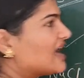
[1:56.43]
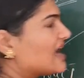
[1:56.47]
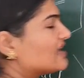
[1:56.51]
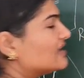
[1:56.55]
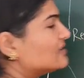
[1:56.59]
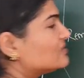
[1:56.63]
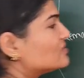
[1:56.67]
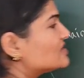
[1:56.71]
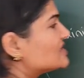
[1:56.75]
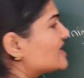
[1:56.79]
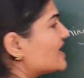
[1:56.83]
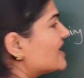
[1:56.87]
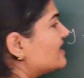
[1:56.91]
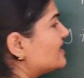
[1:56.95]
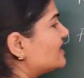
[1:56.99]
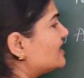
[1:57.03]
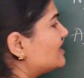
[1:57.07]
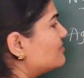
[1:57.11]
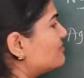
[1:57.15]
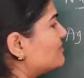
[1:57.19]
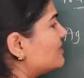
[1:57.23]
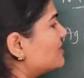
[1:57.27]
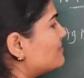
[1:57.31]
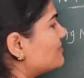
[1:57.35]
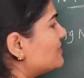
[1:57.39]

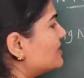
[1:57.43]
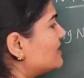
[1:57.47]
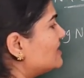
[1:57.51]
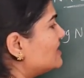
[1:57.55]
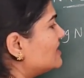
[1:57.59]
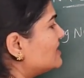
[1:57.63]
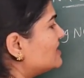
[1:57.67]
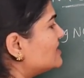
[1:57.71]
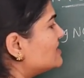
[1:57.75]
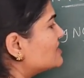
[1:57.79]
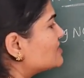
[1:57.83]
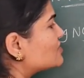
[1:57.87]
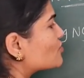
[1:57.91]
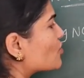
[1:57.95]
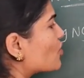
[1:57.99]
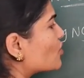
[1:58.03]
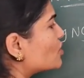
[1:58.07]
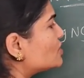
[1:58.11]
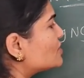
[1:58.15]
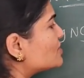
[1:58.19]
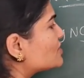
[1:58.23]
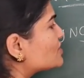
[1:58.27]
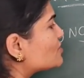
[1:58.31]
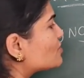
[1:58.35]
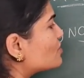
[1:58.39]
thiocyanate PPT is
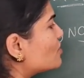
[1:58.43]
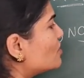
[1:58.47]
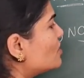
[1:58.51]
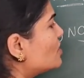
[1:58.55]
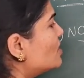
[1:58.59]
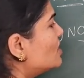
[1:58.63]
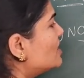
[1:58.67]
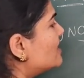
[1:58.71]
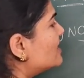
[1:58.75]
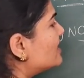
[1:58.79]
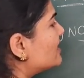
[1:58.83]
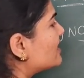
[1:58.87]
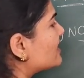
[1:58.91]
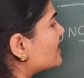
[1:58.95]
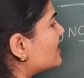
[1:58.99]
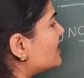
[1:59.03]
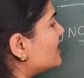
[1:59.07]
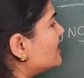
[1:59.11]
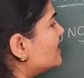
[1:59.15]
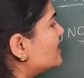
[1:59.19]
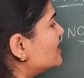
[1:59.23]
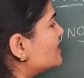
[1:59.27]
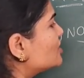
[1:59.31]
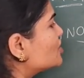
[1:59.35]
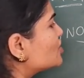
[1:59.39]
also
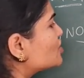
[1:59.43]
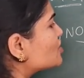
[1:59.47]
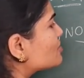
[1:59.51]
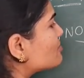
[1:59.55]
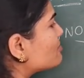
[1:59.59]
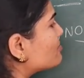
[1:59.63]
reddish